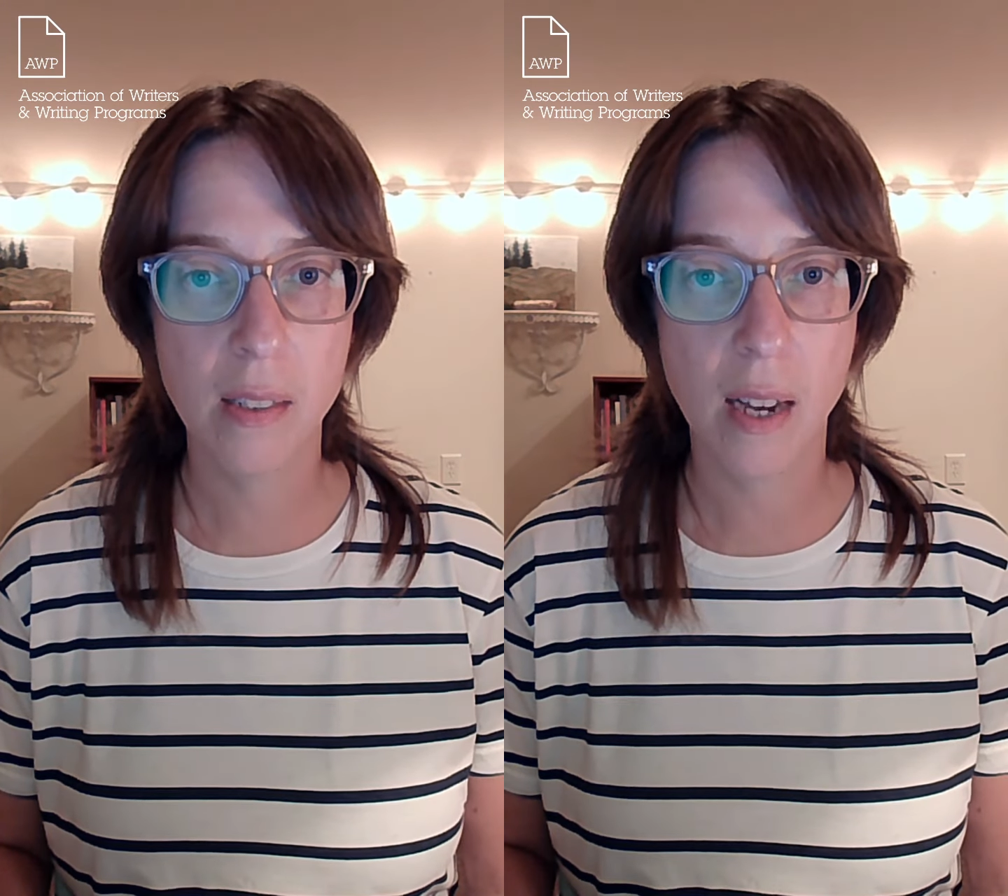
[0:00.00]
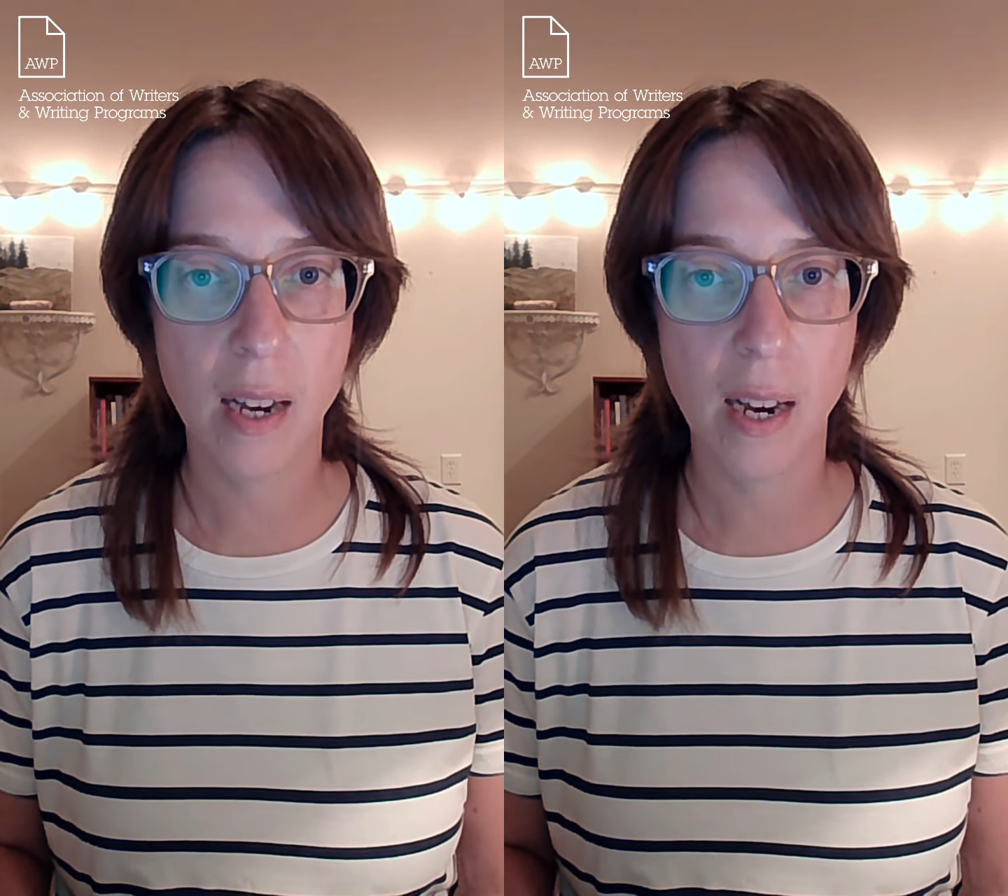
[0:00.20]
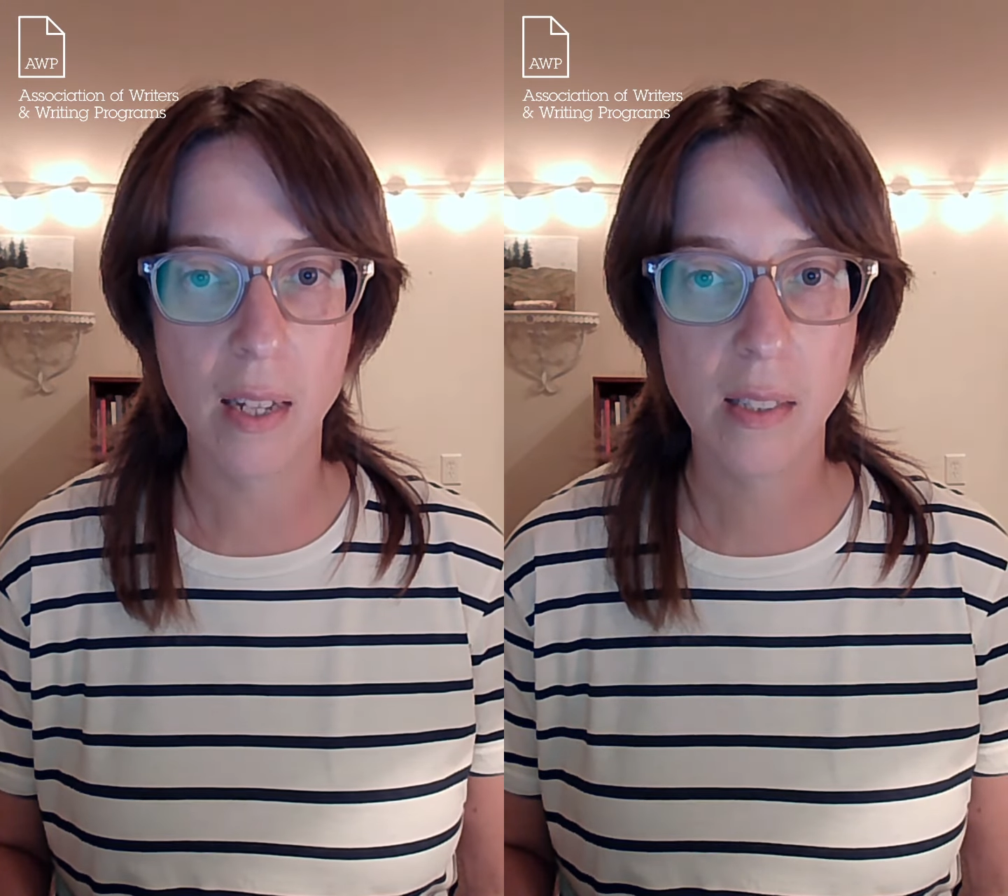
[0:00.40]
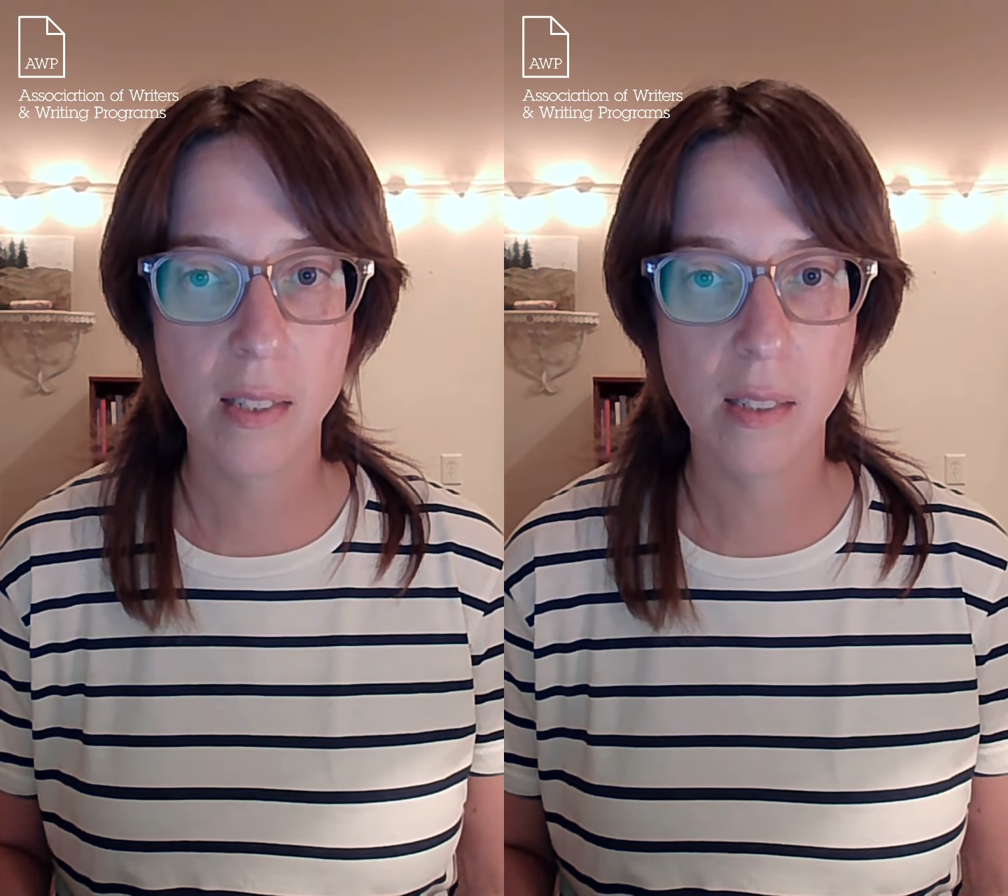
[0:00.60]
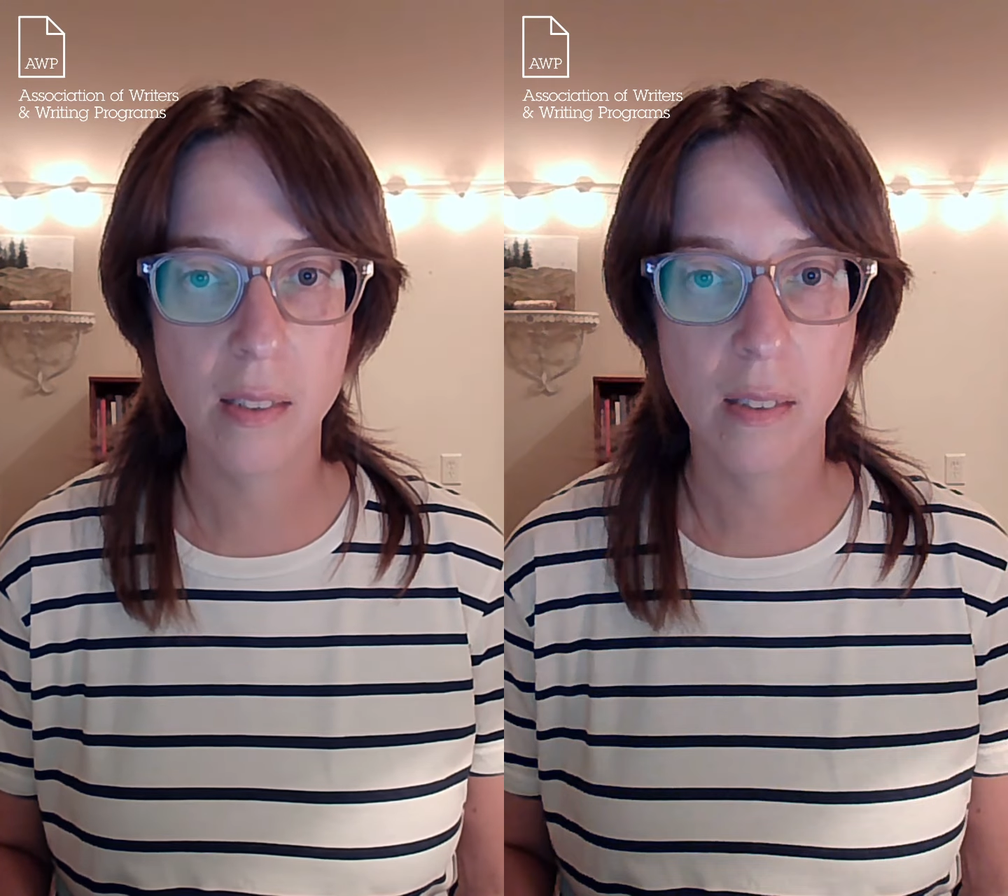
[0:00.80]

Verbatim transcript: I asked.